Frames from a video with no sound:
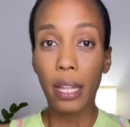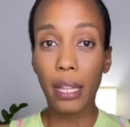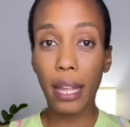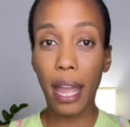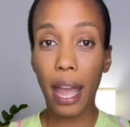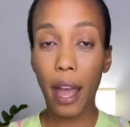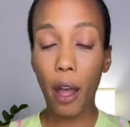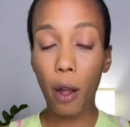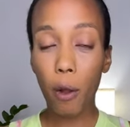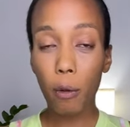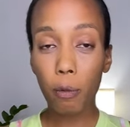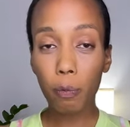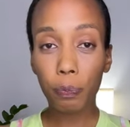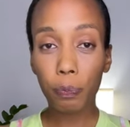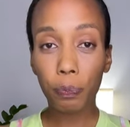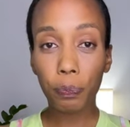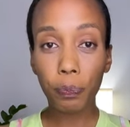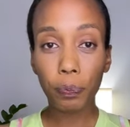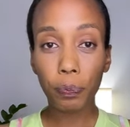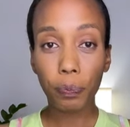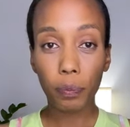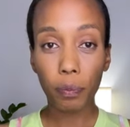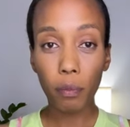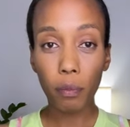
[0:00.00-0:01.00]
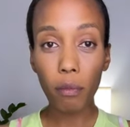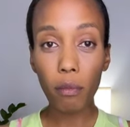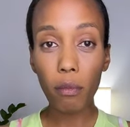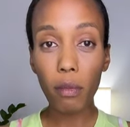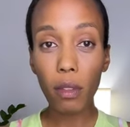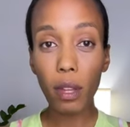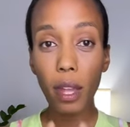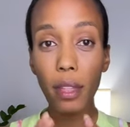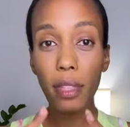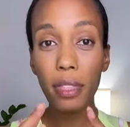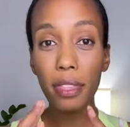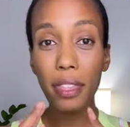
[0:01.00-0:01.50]
Now,
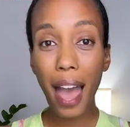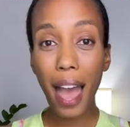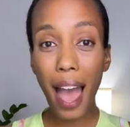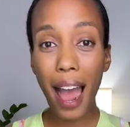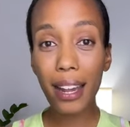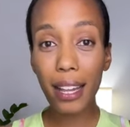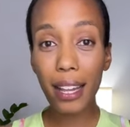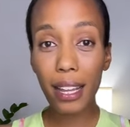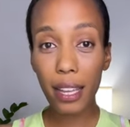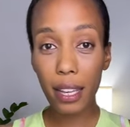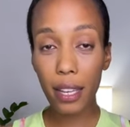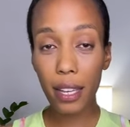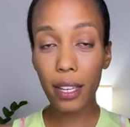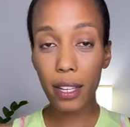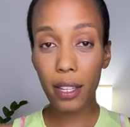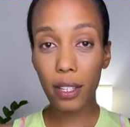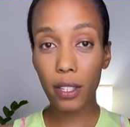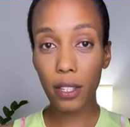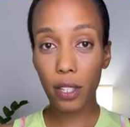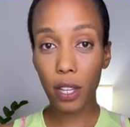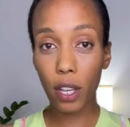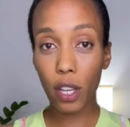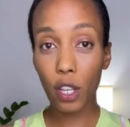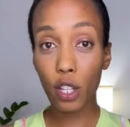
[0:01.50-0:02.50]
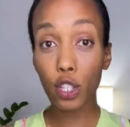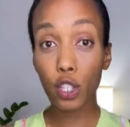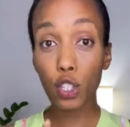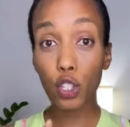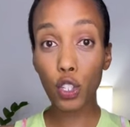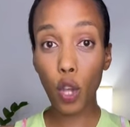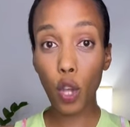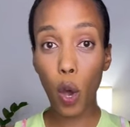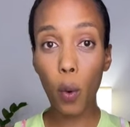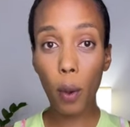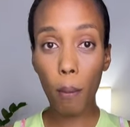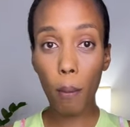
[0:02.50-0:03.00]
that is
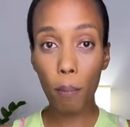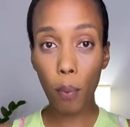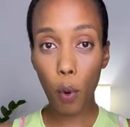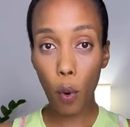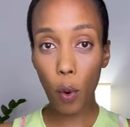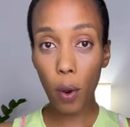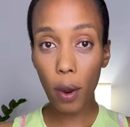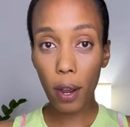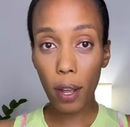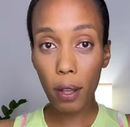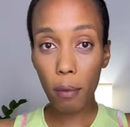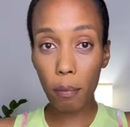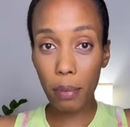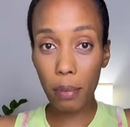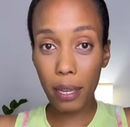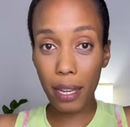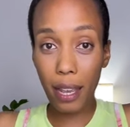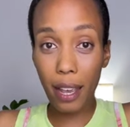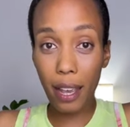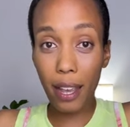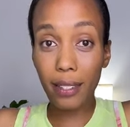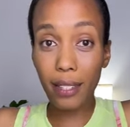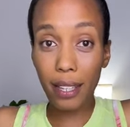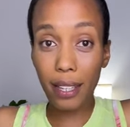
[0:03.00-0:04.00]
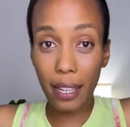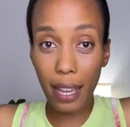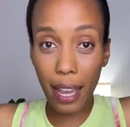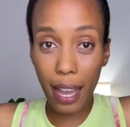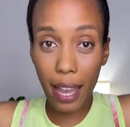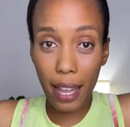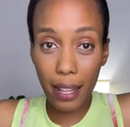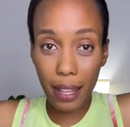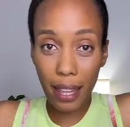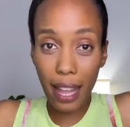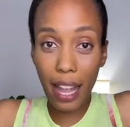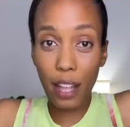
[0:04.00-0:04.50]
so important because,
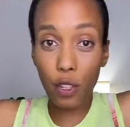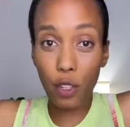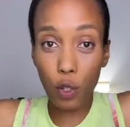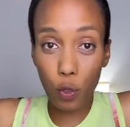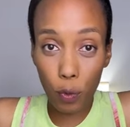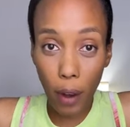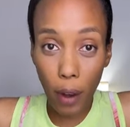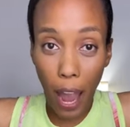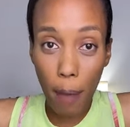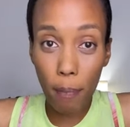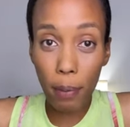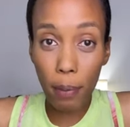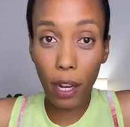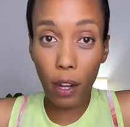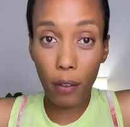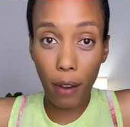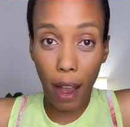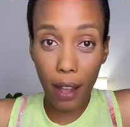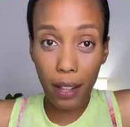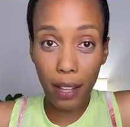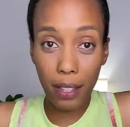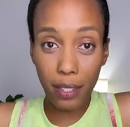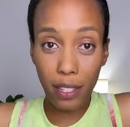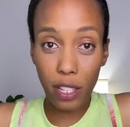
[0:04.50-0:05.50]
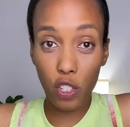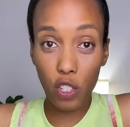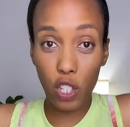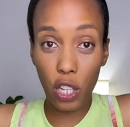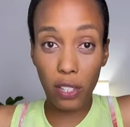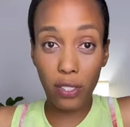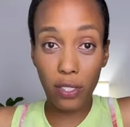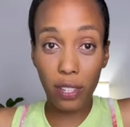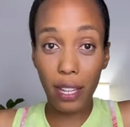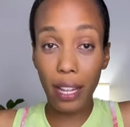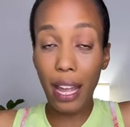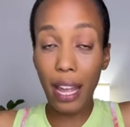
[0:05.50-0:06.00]
again, it's wrapping around and
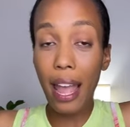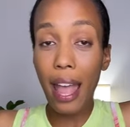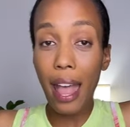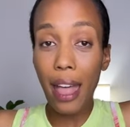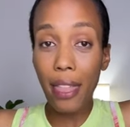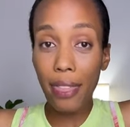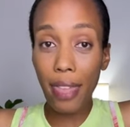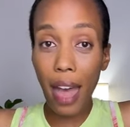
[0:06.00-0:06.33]
cinching us in.